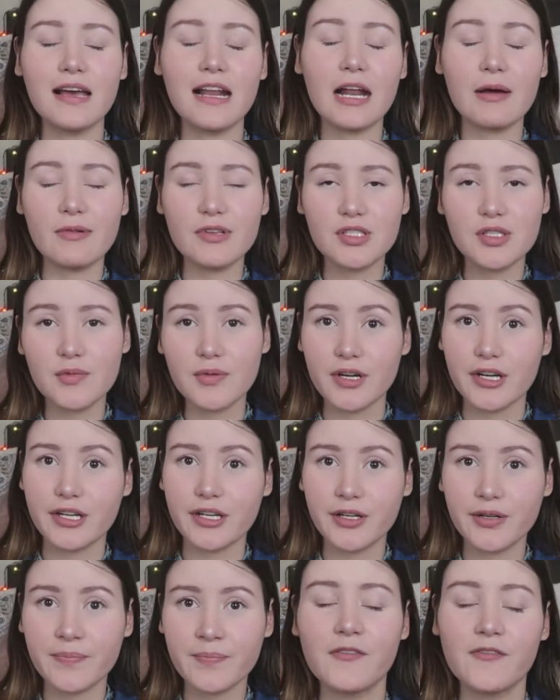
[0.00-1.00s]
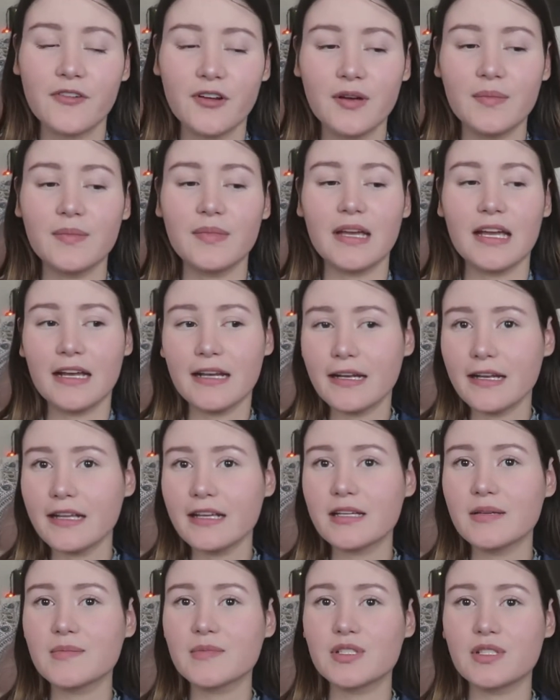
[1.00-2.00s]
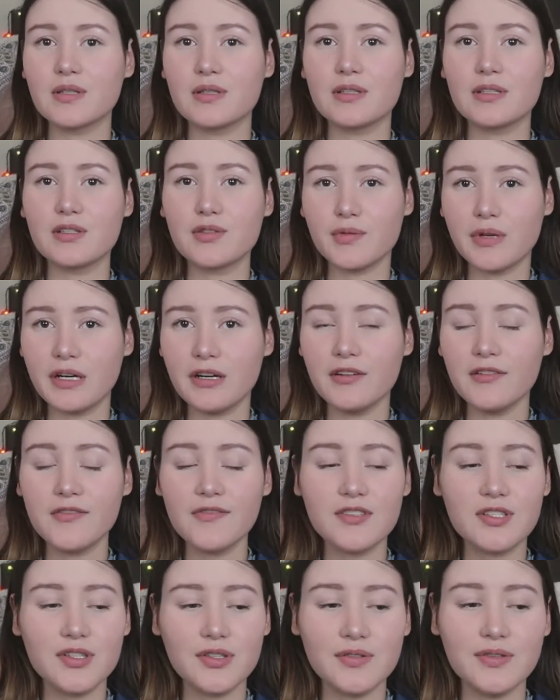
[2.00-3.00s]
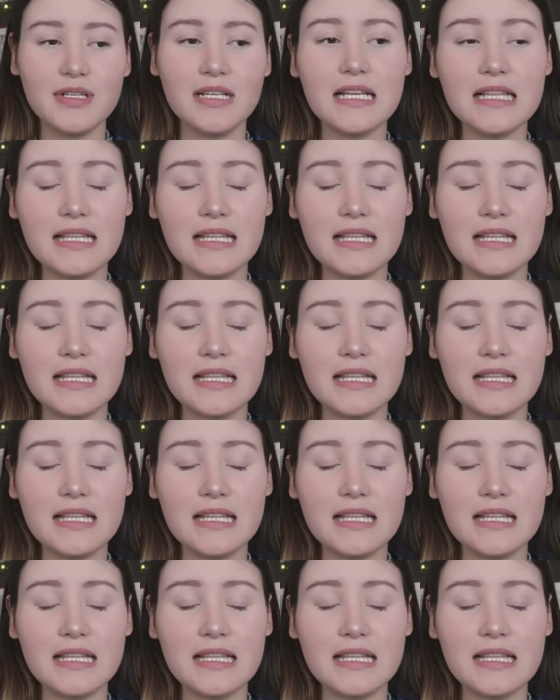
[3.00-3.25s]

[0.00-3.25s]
and I went to work from 8 a.m. to 12 to noon.